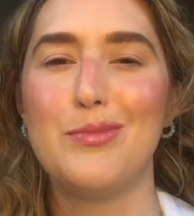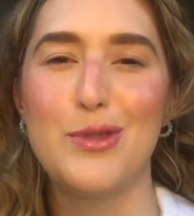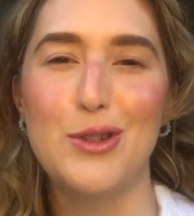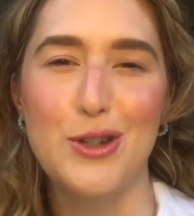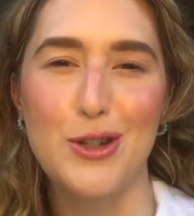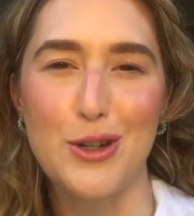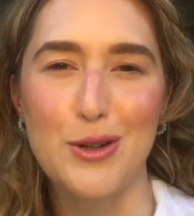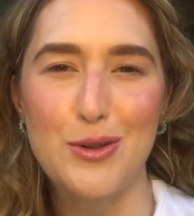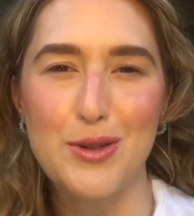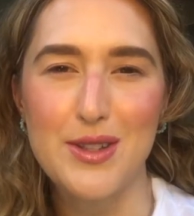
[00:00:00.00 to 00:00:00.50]

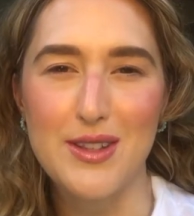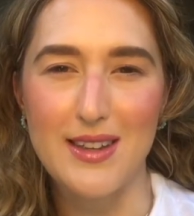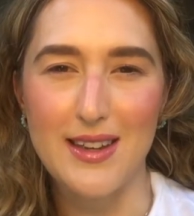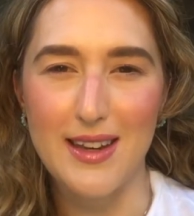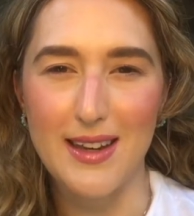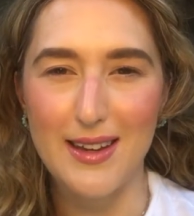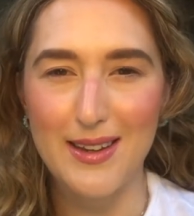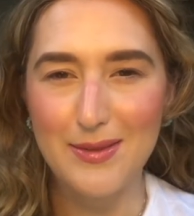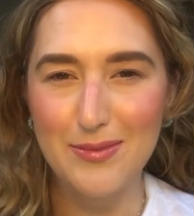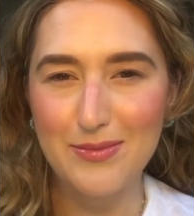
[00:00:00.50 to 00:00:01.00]

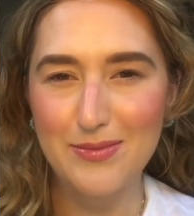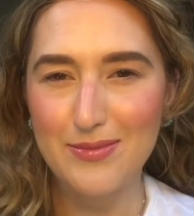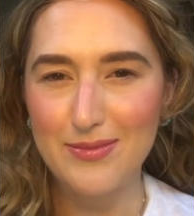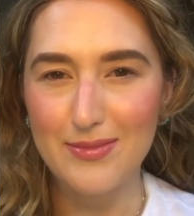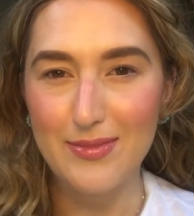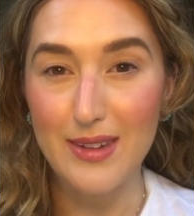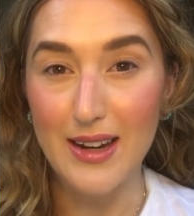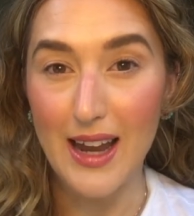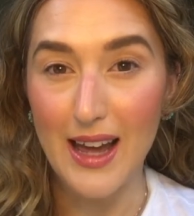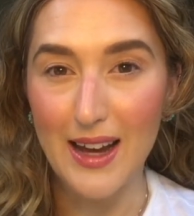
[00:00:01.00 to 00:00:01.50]
juicy
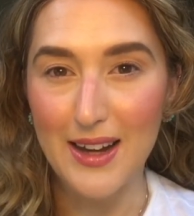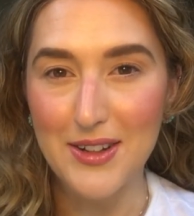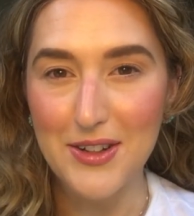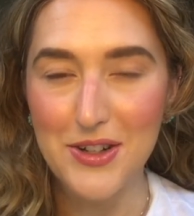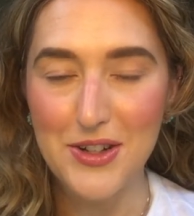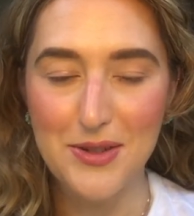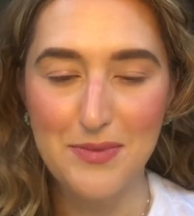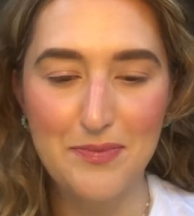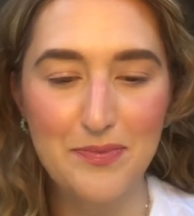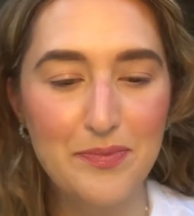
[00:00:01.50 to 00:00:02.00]

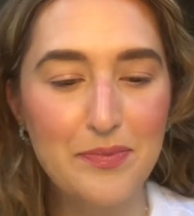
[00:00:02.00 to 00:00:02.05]
lash.